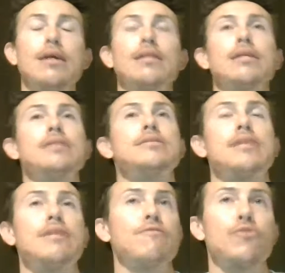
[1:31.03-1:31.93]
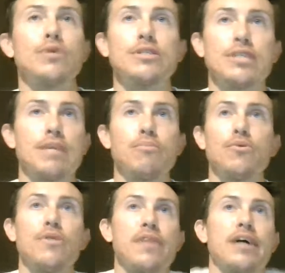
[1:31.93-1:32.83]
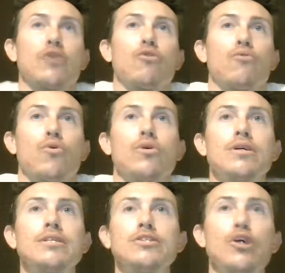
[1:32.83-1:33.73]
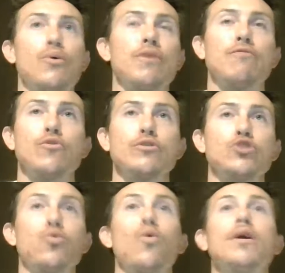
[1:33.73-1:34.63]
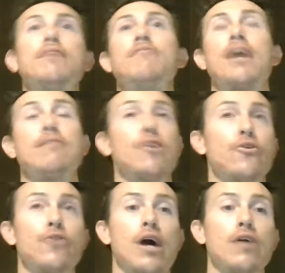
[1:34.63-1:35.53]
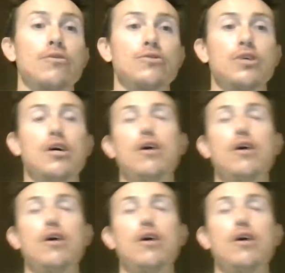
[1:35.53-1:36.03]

Let's say, for example, that Corolla is going for $2,500,